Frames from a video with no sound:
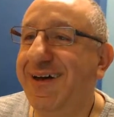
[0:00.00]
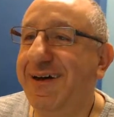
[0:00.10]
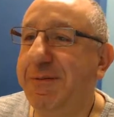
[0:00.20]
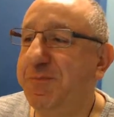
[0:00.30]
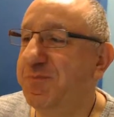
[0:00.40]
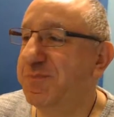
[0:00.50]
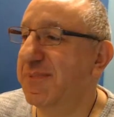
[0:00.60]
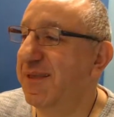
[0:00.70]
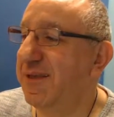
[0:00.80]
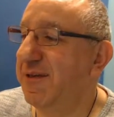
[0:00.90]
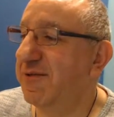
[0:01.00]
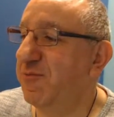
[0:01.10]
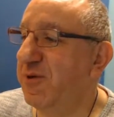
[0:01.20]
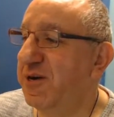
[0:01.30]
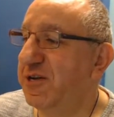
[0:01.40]
um,
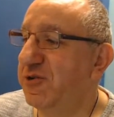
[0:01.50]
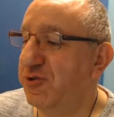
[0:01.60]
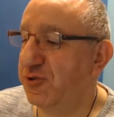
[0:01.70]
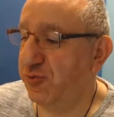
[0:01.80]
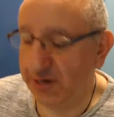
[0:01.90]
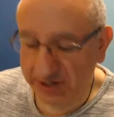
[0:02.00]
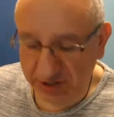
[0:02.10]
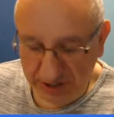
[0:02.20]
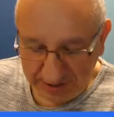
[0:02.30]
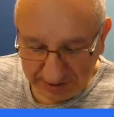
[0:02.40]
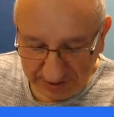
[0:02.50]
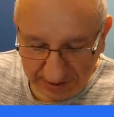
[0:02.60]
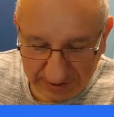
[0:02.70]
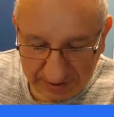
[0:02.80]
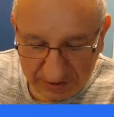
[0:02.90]
very good question.
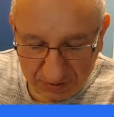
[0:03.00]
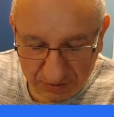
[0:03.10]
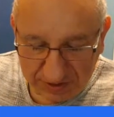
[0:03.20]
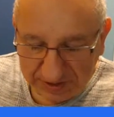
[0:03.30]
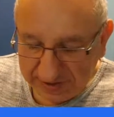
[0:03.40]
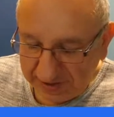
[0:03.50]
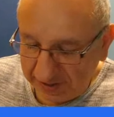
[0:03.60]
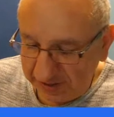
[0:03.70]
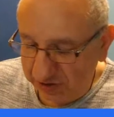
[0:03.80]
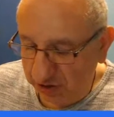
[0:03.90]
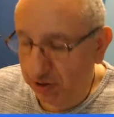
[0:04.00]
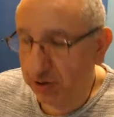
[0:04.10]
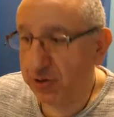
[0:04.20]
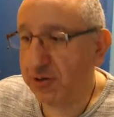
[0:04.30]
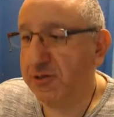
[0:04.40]
The reason a
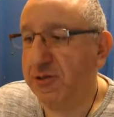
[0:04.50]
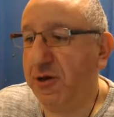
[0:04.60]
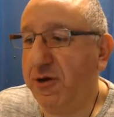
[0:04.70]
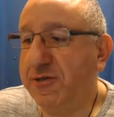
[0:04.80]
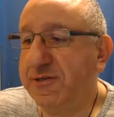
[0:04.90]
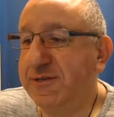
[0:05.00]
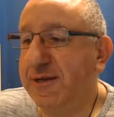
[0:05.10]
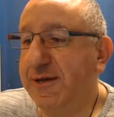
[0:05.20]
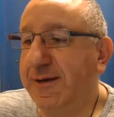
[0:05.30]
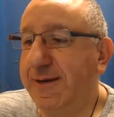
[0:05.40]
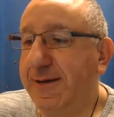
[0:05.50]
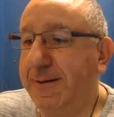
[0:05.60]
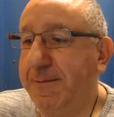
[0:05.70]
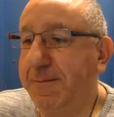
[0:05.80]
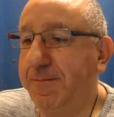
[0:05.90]
dog does
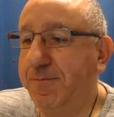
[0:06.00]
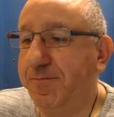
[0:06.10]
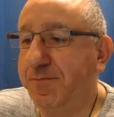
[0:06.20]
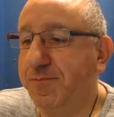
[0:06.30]
um,